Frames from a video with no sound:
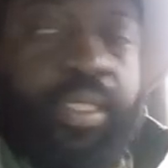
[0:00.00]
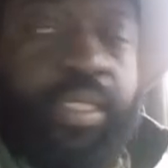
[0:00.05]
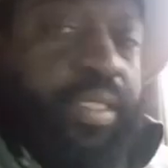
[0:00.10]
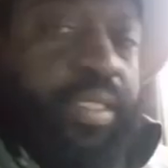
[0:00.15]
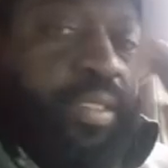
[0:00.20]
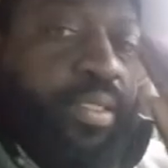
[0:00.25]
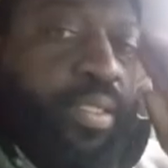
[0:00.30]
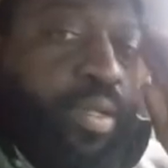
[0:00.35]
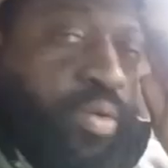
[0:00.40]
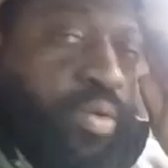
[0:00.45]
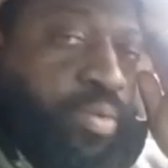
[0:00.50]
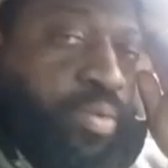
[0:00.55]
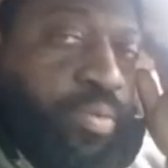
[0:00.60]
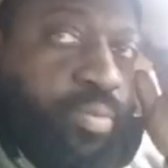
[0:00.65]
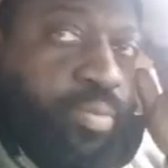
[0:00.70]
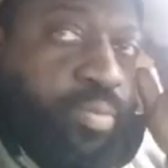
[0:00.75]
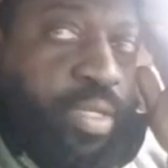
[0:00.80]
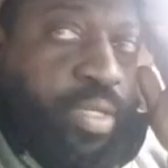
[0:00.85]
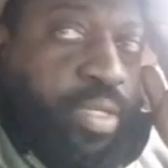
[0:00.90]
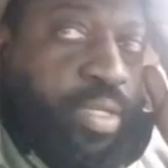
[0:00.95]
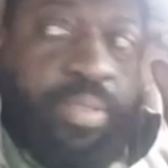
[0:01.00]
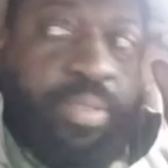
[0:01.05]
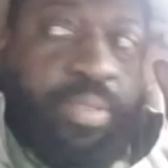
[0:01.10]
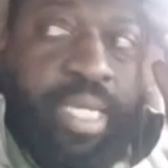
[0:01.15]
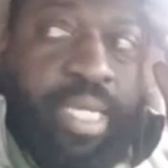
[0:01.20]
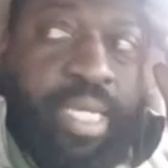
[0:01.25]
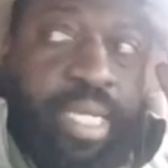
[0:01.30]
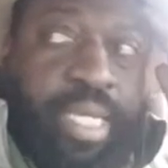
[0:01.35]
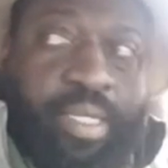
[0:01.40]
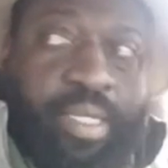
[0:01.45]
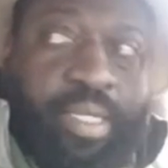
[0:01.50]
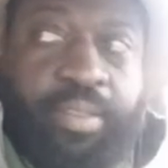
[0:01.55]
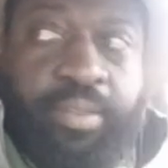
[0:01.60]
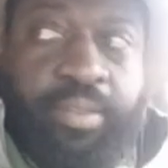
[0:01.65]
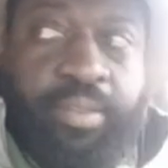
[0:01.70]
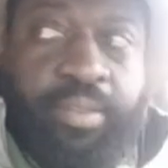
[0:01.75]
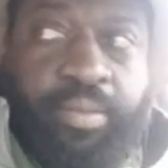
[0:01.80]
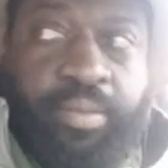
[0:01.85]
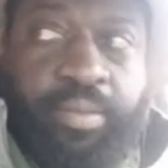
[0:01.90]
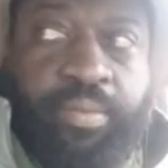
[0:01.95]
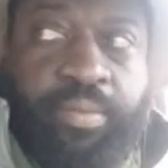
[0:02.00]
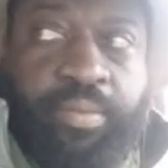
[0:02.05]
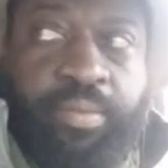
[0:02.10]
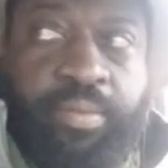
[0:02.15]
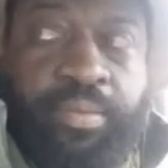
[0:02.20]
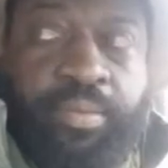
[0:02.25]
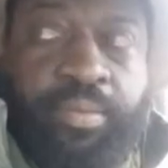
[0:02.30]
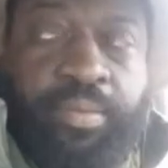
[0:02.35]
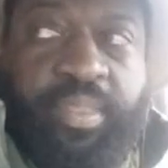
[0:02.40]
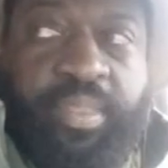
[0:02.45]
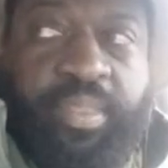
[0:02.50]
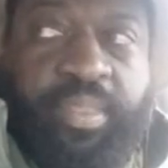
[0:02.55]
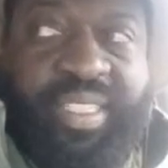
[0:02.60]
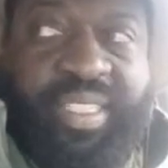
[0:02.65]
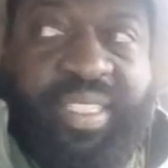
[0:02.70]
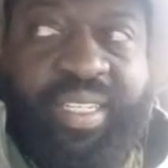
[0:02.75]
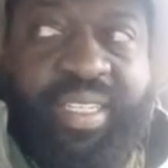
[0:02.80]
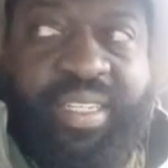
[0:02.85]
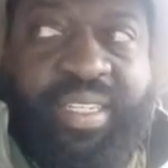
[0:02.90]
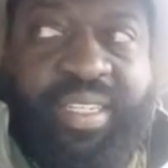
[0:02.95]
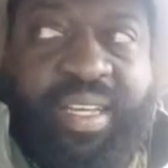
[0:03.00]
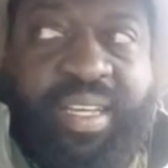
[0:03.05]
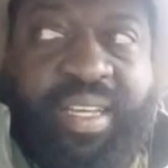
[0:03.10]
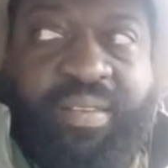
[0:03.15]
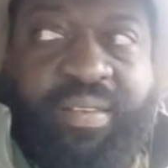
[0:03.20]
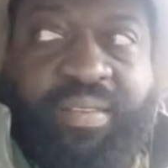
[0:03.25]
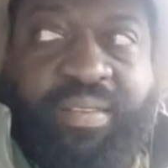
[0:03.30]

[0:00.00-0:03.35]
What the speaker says: So what I'm saying is, they're getting out.